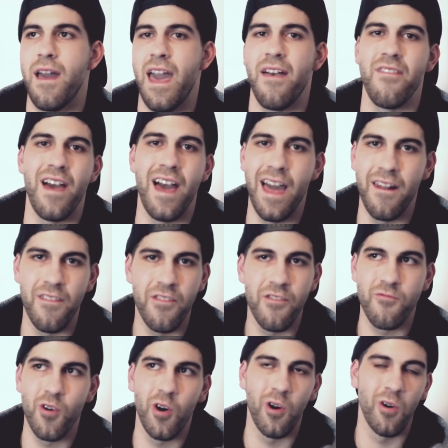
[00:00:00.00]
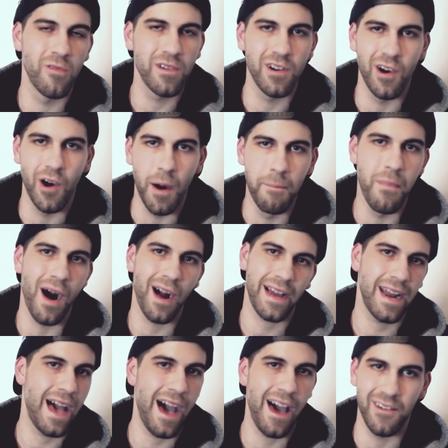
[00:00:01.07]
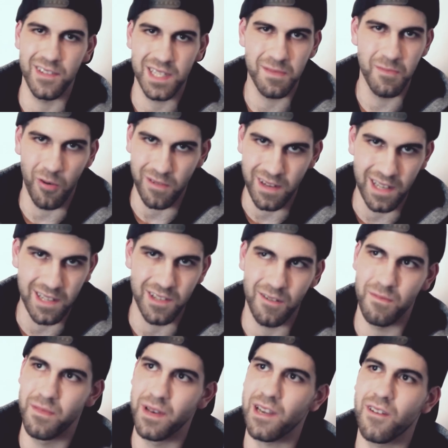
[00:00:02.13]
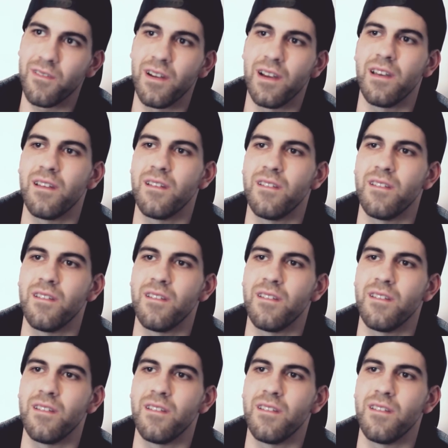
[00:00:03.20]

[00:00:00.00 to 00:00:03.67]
and then throw you know a bucket hat on Smoke DZA or Big Crit.